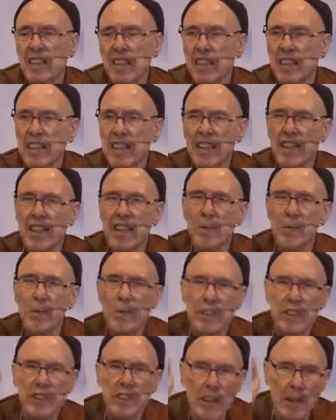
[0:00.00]
in other
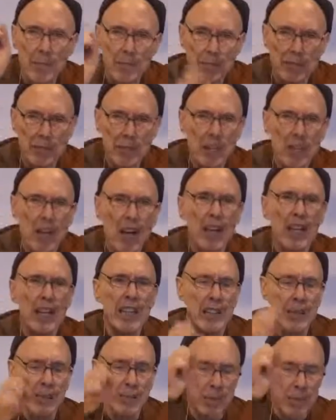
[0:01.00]
words, that
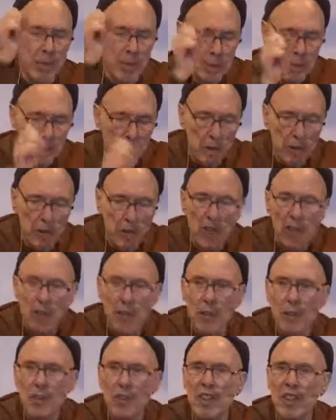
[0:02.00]
prescribe, you should
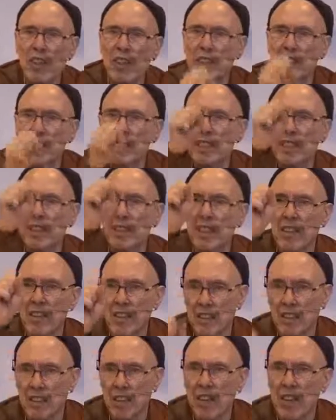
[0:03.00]
do this,
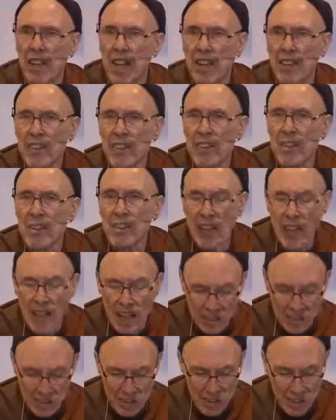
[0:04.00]
you should not do
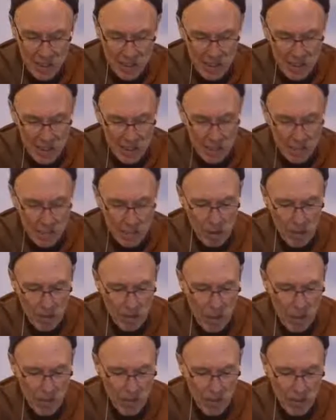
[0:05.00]
that, but
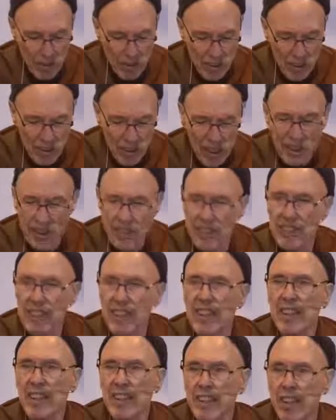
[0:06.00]
rather it is
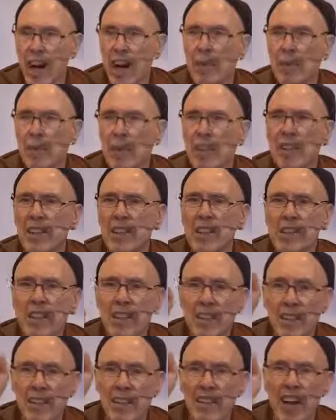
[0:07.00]
the Dhamma
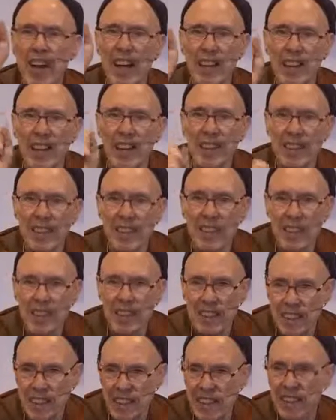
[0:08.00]
that
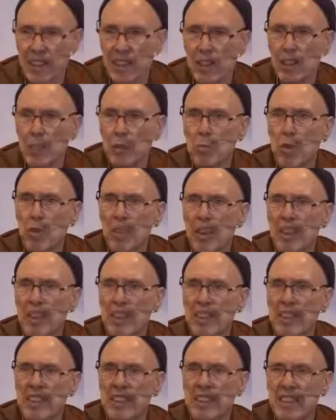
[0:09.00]
deals with
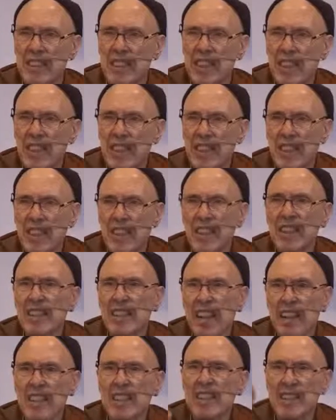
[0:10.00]
us.
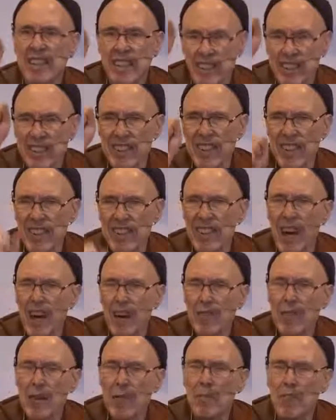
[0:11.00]
That is, it's
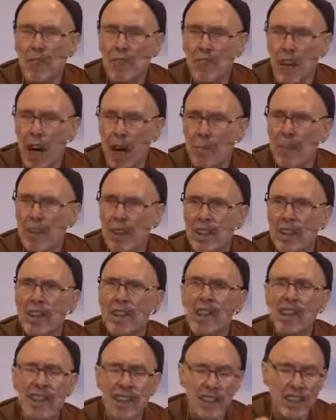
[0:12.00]
from the Dhamma
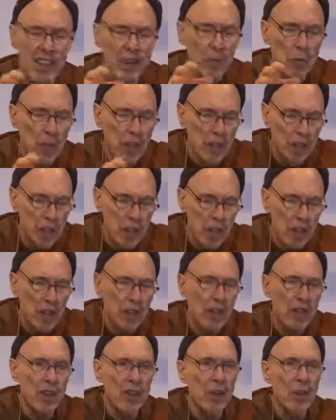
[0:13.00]
that we
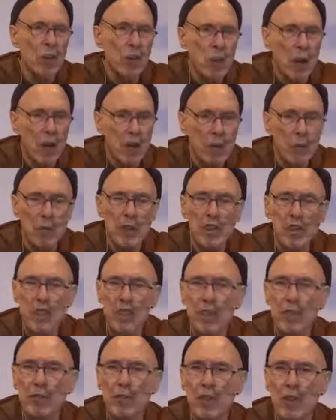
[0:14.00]
learn what we
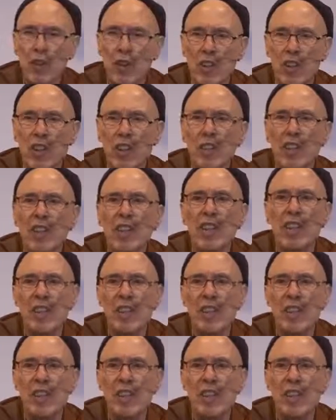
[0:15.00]
should avoid,